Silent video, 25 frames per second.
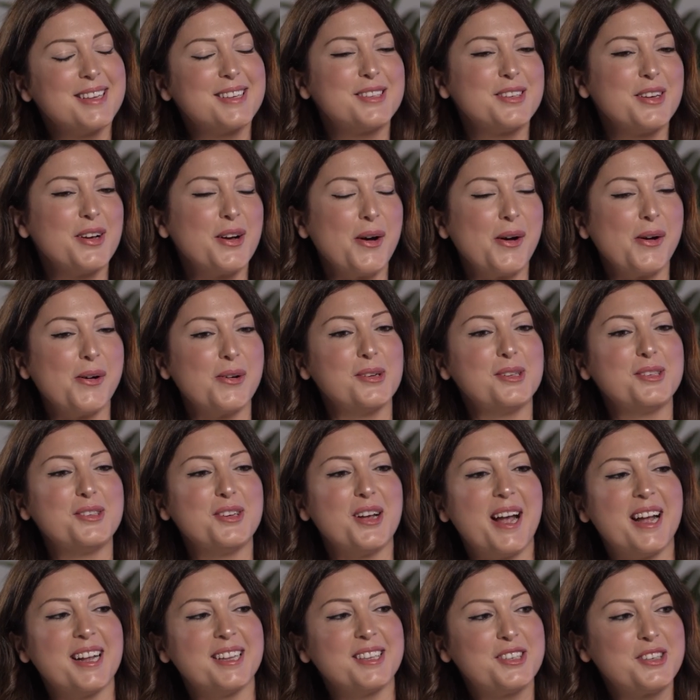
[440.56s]
So
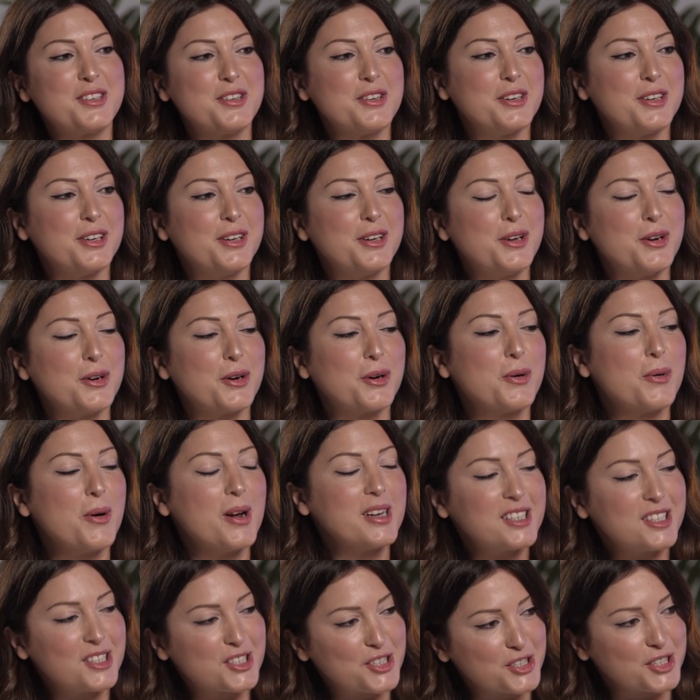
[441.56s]
to answer your
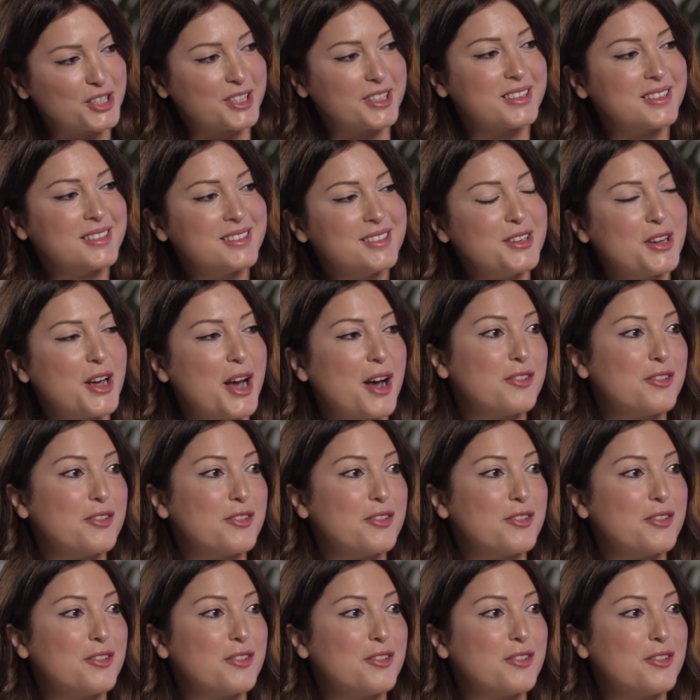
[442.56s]
question,